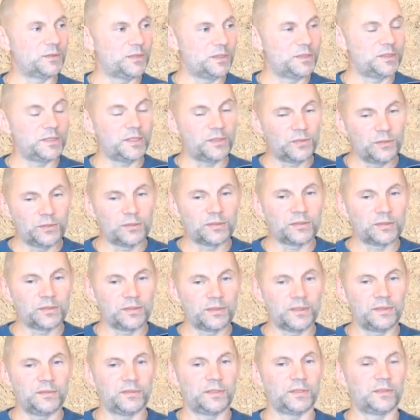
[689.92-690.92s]
That is what I'm
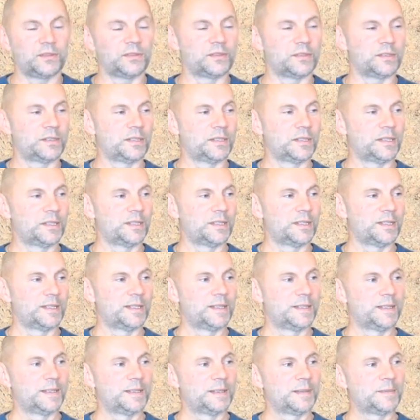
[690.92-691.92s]
talking about, the
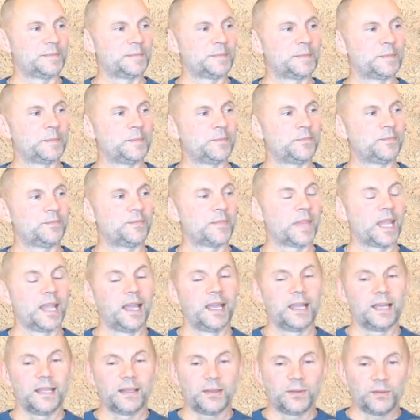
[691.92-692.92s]
art of life.
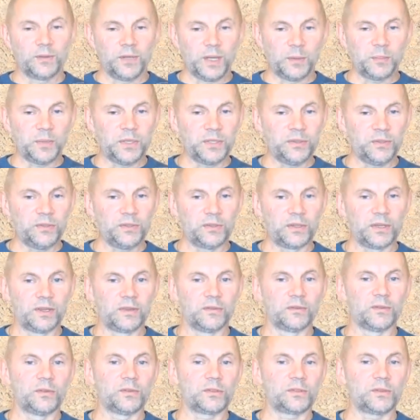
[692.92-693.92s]

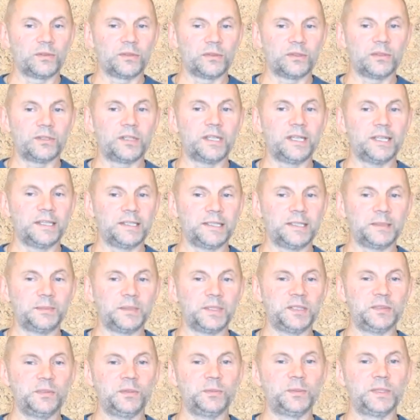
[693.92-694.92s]
To learn to feel
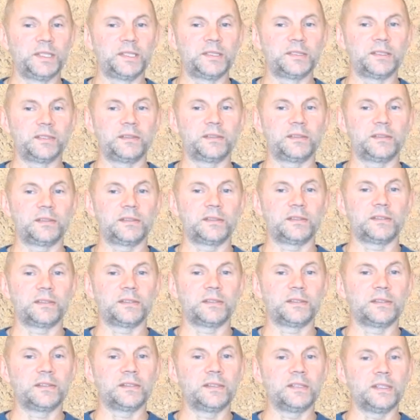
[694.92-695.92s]
everything. But
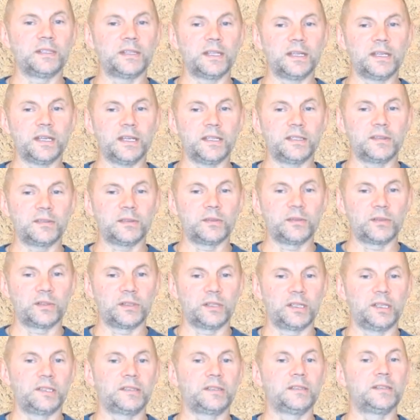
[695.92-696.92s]
I highlight
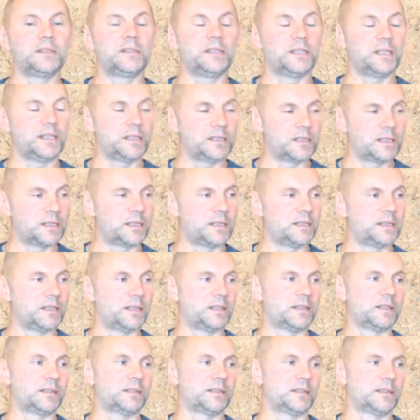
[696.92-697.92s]
again and again,
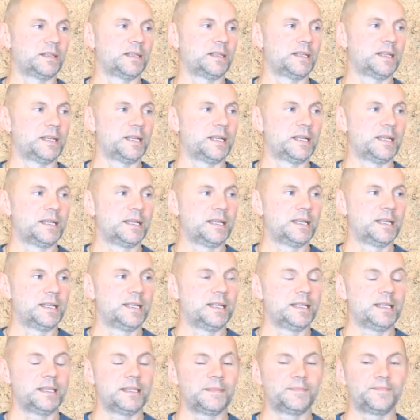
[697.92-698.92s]
that is not that
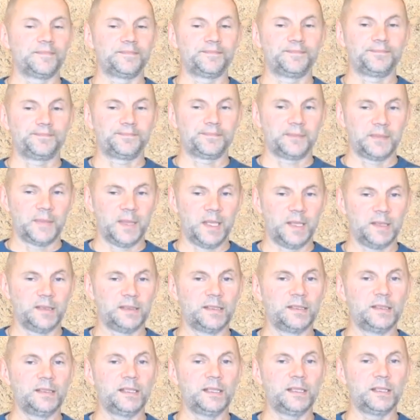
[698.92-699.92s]
difficult if you are open.
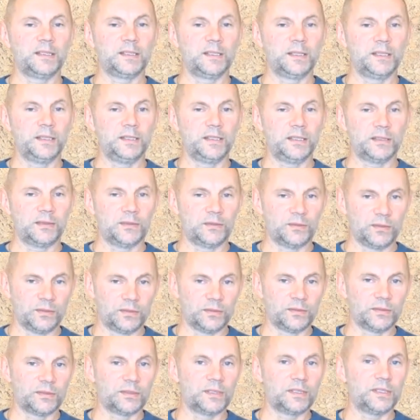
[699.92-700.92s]
If you are
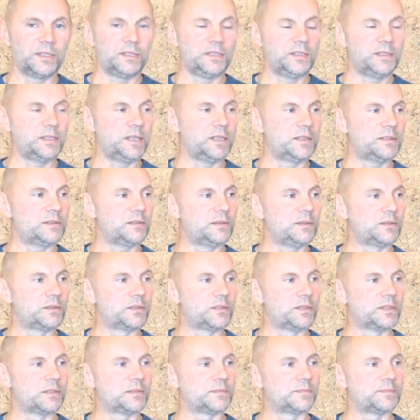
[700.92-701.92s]
open, it is not
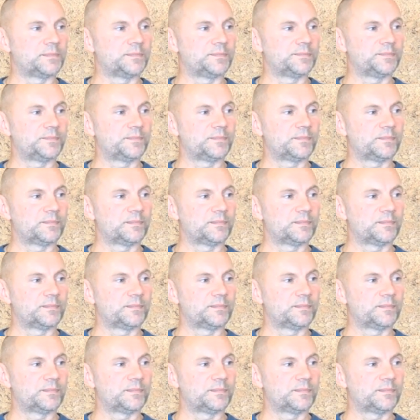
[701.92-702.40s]
that hard.